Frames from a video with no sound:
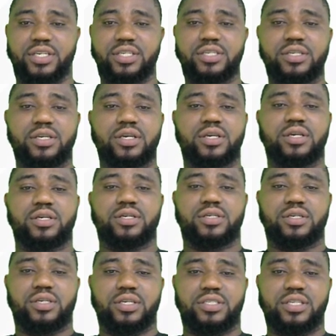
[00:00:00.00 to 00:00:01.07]

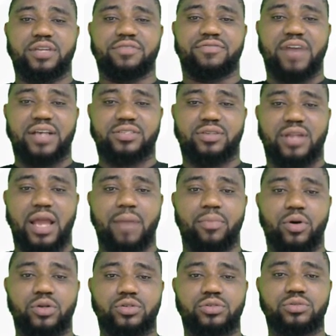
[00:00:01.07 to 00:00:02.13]
it a vascular
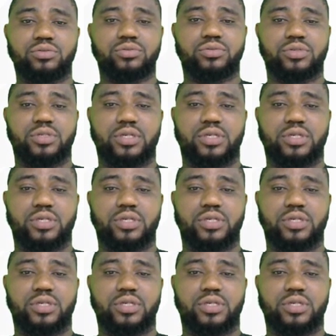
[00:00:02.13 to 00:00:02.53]
bundle?